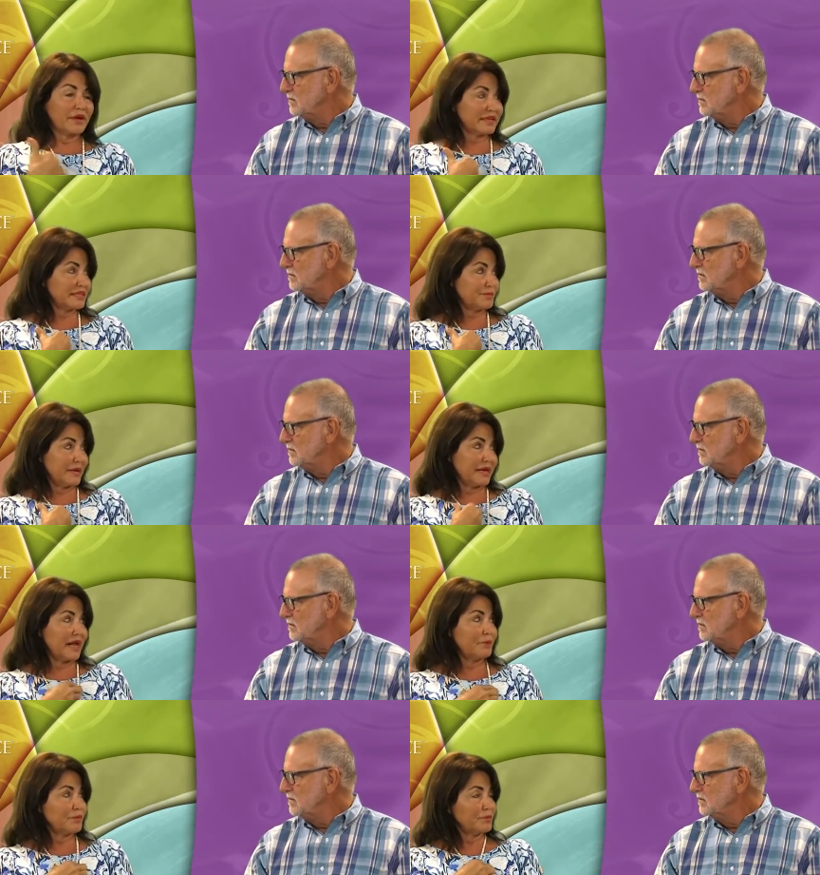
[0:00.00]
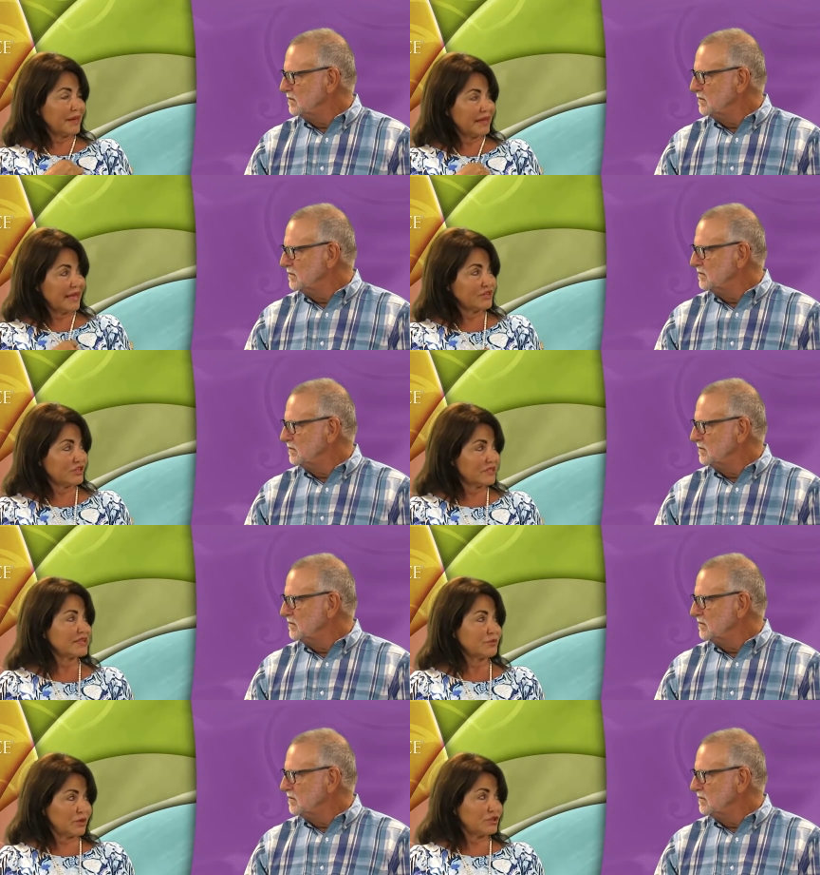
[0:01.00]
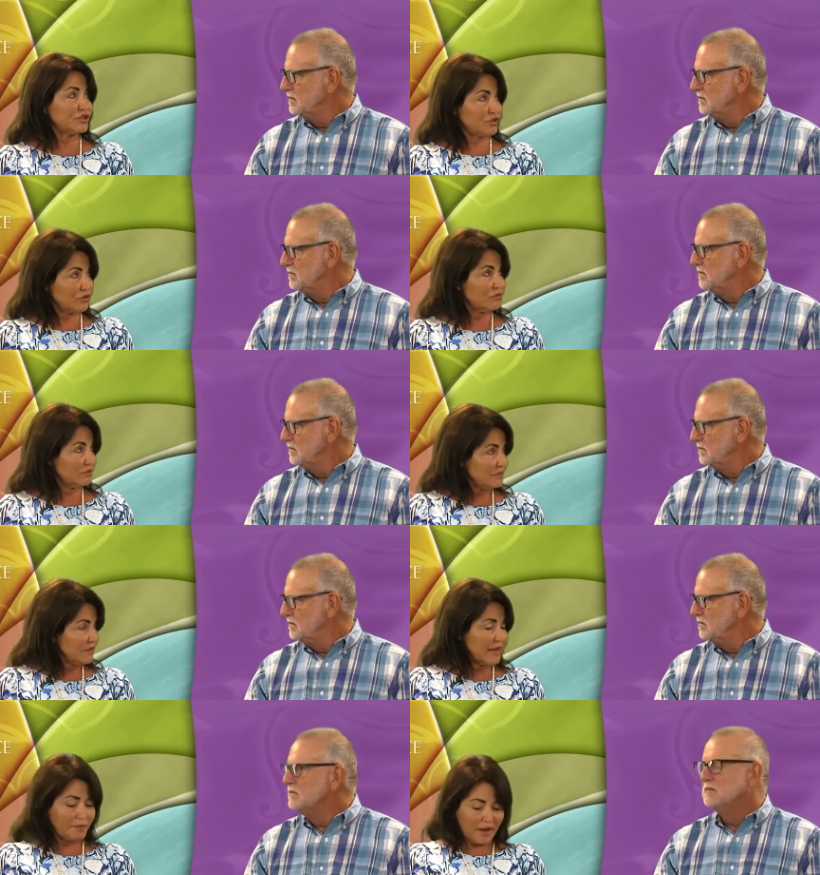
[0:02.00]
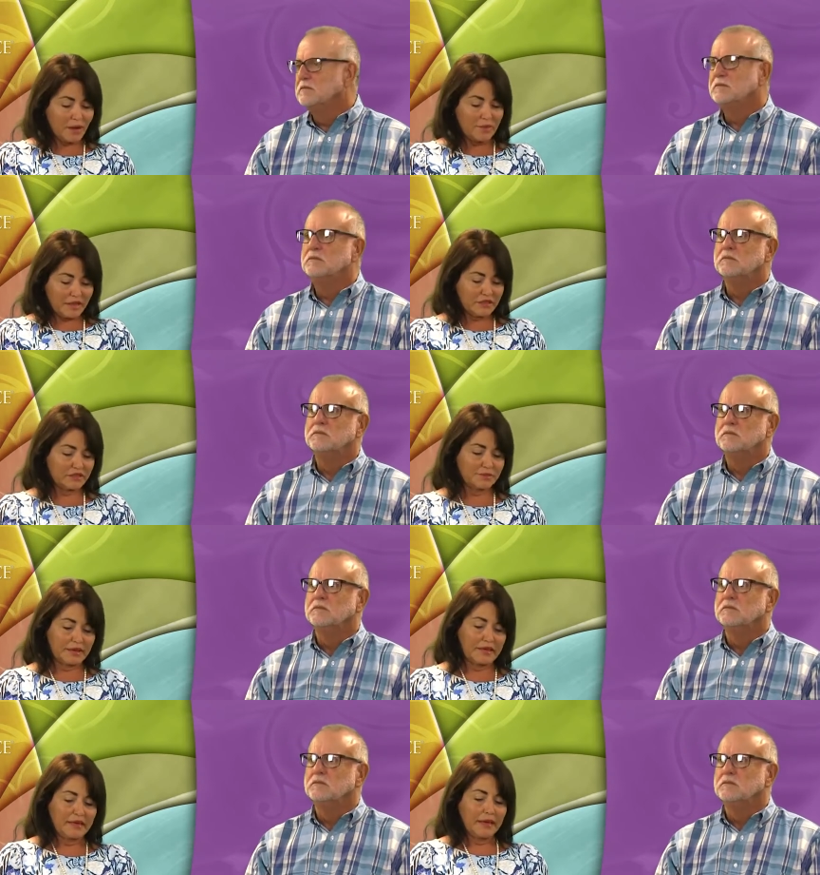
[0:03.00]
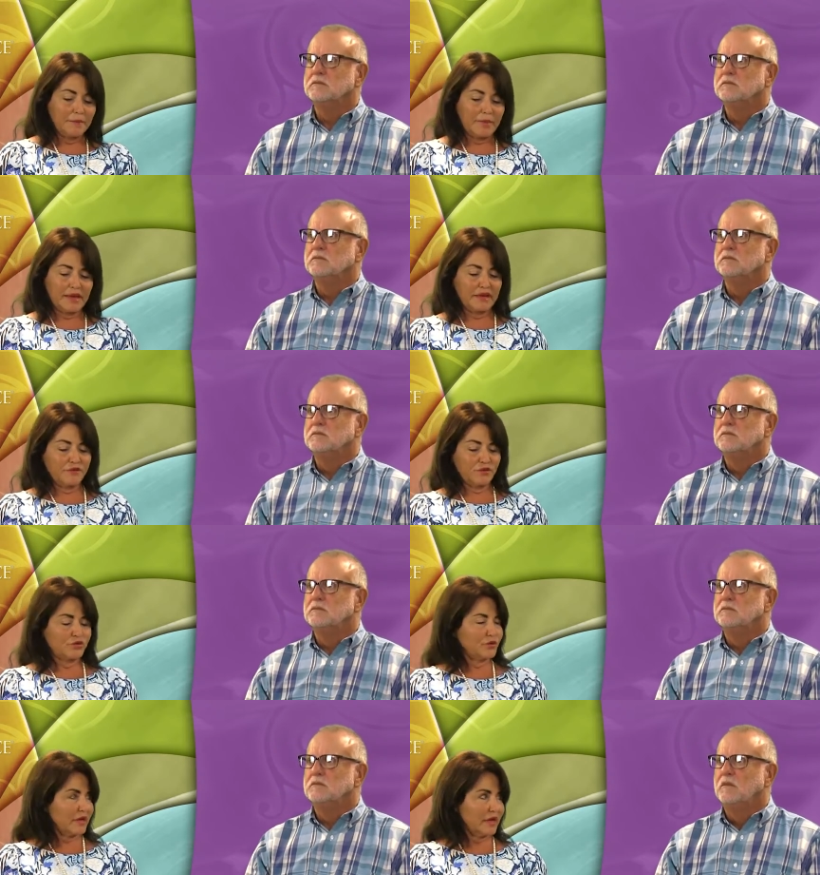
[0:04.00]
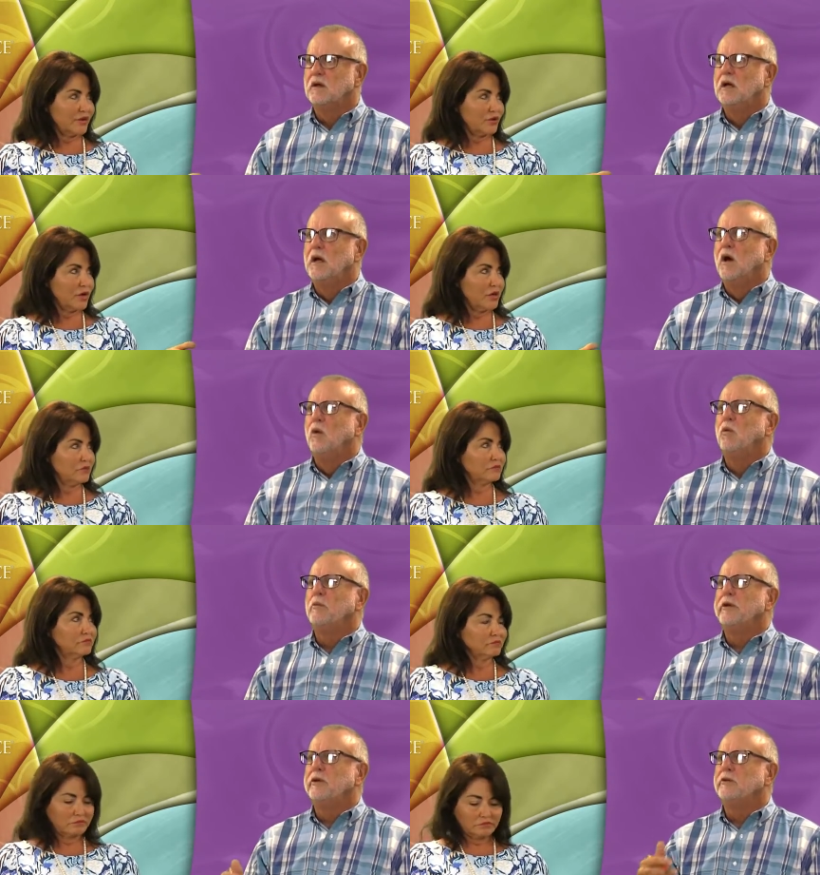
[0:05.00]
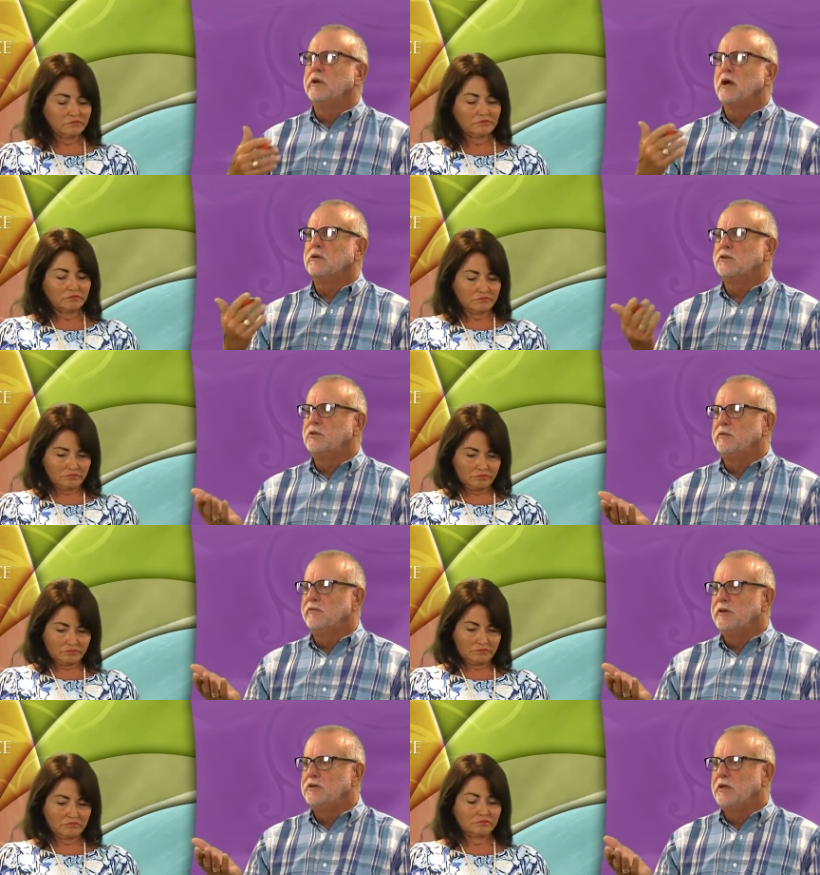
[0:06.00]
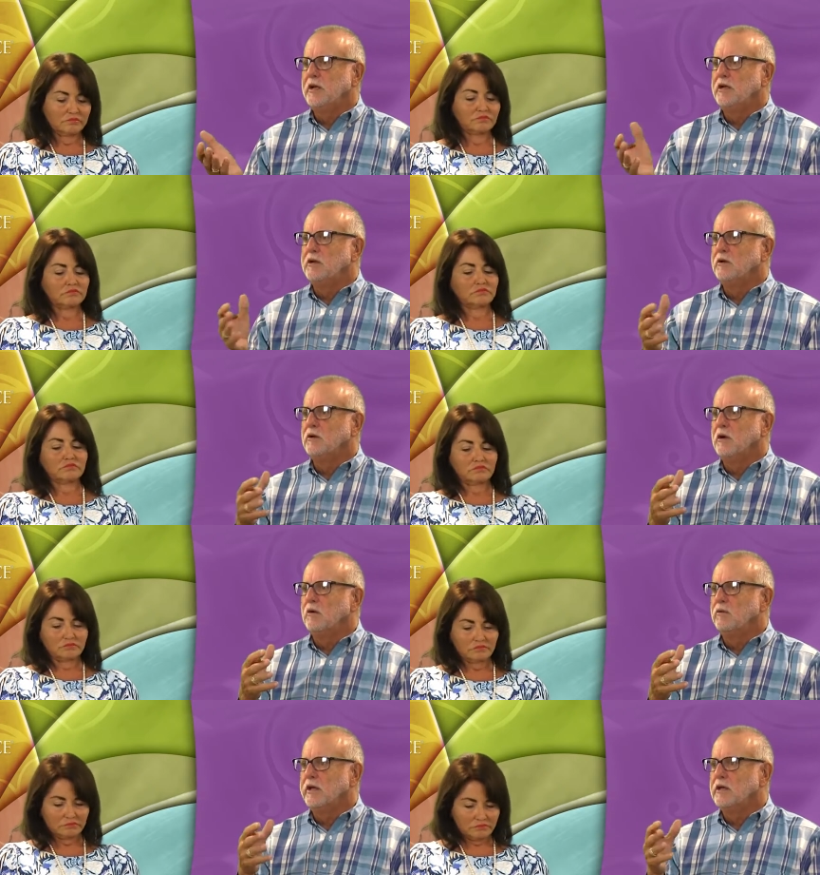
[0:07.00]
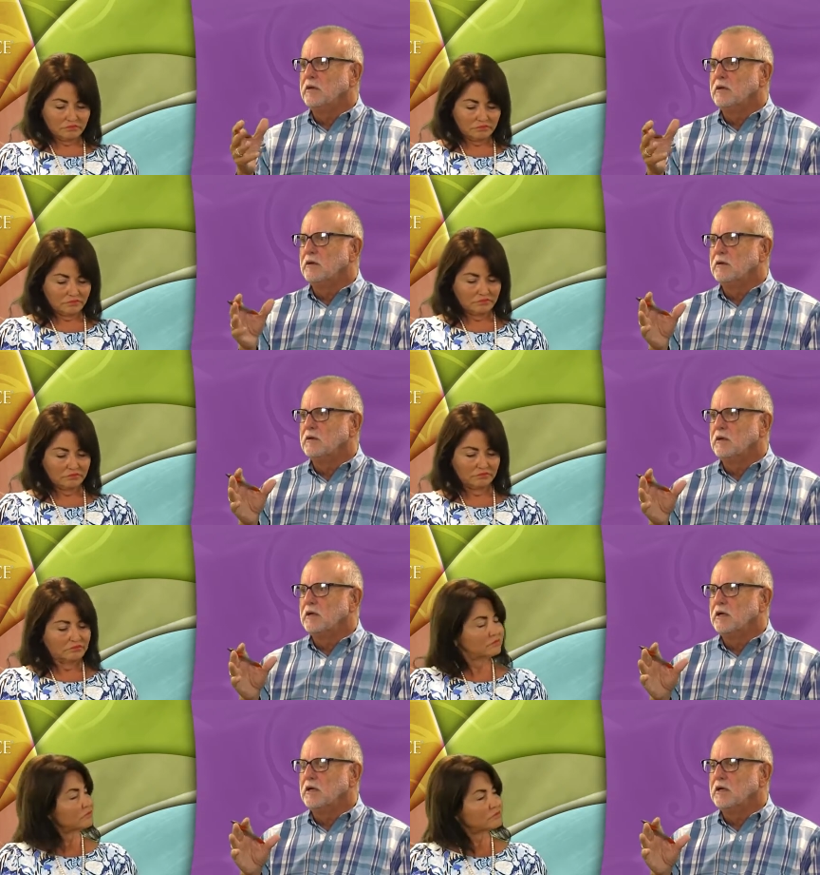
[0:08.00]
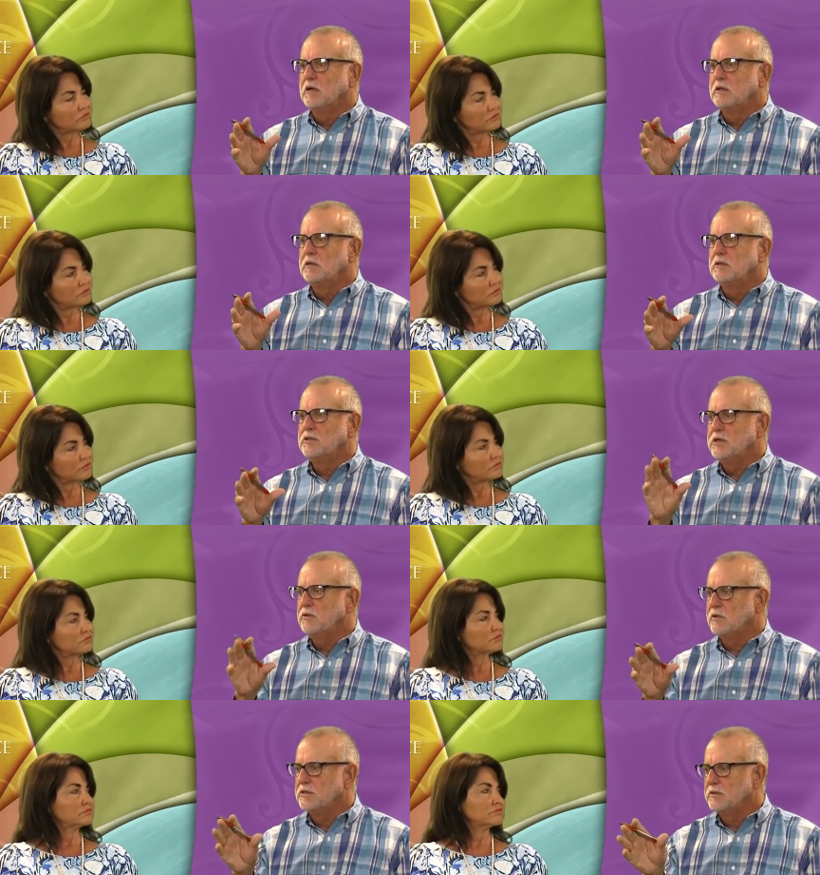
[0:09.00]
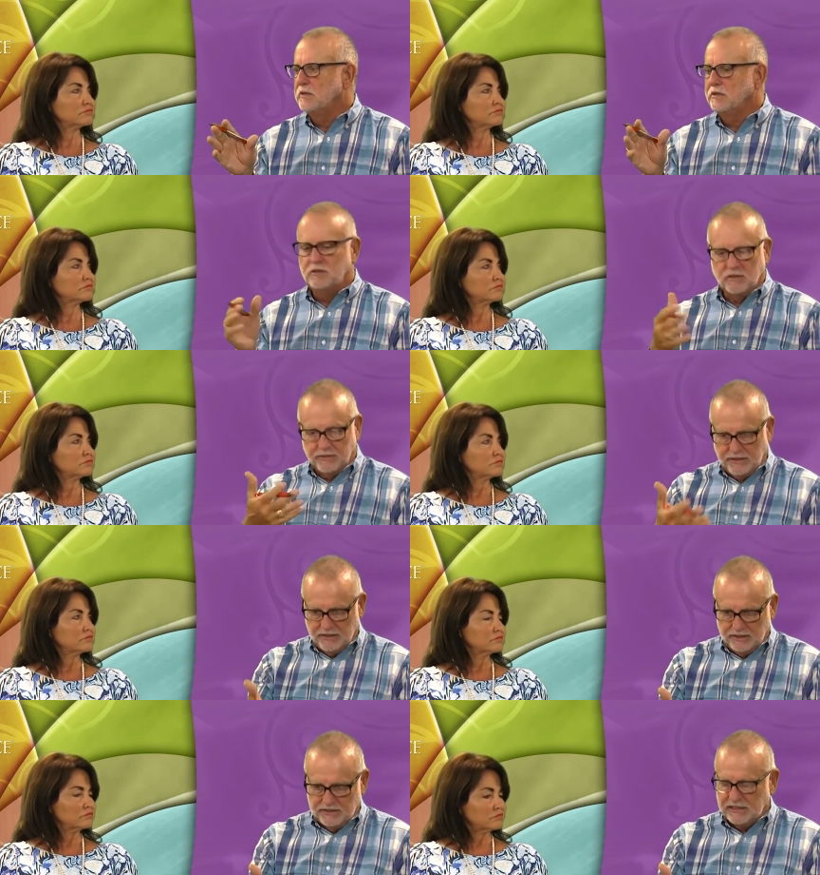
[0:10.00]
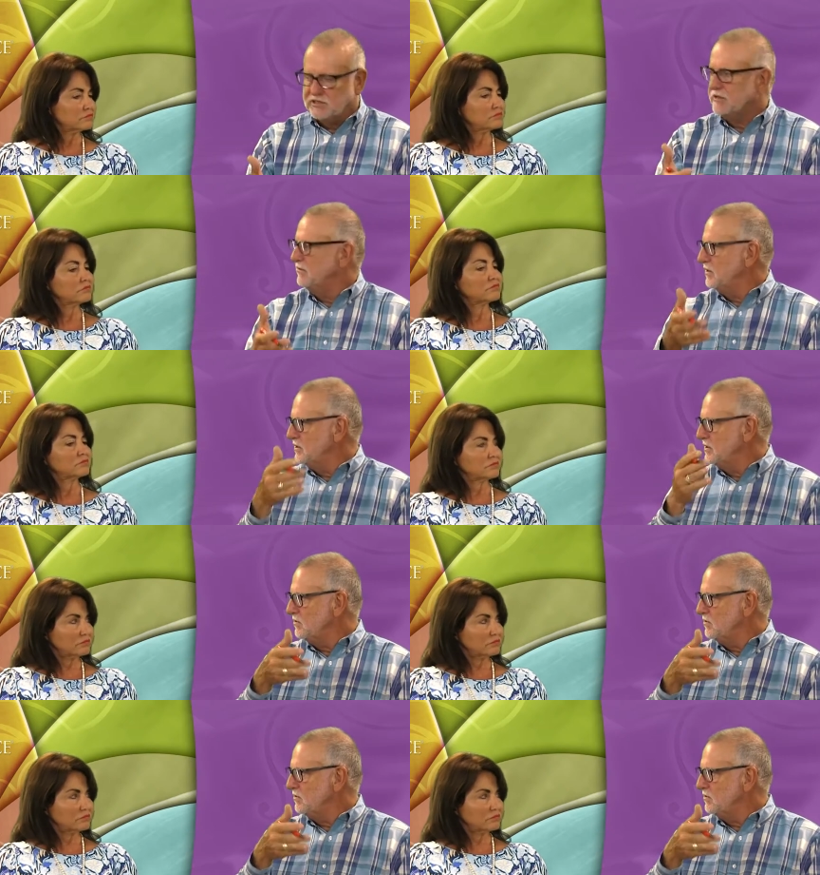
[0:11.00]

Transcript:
Speaker 1: we can speed it up with medications and we do at BioBalance, but but if you're doing it on your own Well,
Speaker 2: but under doctor supervision and under a regular uh, sequence, I mean coming in and testing for this